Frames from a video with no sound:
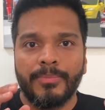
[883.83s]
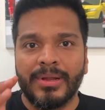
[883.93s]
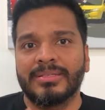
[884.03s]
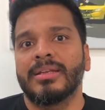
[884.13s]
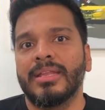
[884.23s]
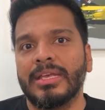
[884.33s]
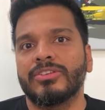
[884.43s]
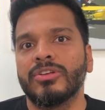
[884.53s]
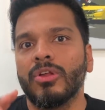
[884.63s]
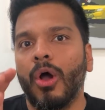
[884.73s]

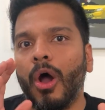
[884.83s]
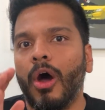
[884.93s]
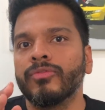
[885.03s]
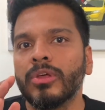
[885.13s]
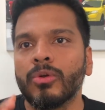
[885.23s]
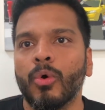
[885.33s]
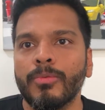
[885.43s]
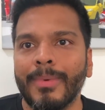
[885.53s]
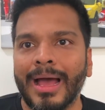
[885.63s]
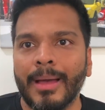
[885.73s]
Presentation of the
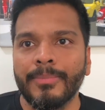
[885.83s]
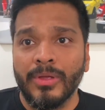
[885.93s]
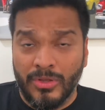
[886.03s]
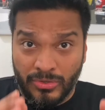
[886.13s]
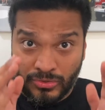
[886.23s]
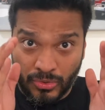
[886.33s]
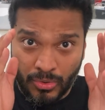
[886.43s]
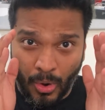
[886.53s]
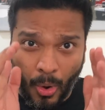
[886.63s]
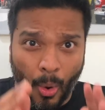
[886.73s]
roadmap
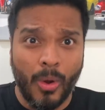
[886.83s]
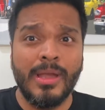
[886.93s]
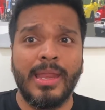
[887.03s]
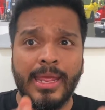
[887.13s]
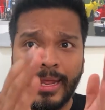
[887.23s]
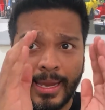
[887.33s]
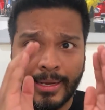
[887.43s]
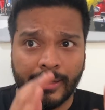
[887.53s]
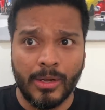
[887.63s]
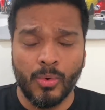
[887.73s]
should only
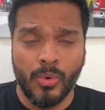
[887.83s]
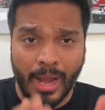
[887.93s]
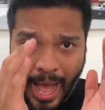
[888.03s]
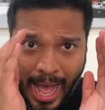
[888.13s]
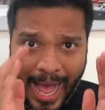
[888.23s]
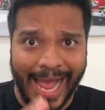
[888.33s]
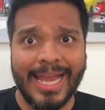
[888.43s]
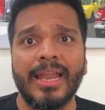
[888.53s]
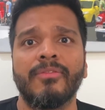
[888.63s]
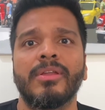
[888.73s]
include
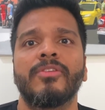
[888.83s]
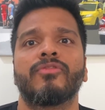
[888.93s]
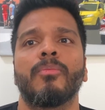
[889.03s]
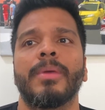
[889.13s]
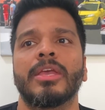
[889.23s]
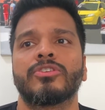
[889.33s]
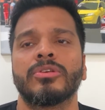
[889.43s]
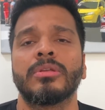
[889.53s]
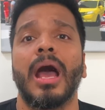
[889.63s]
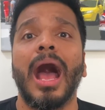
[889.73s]
high-level
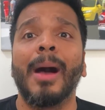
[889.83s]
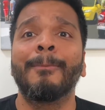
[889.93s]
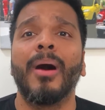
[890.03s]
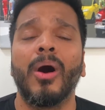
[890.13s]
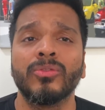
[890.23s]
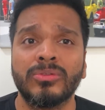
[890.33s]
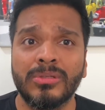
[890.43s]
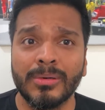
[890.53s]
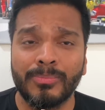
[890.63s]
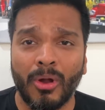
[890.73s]
information about
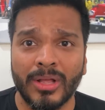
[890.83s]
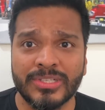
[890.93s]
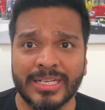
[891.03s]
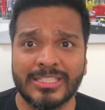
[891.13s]
the project.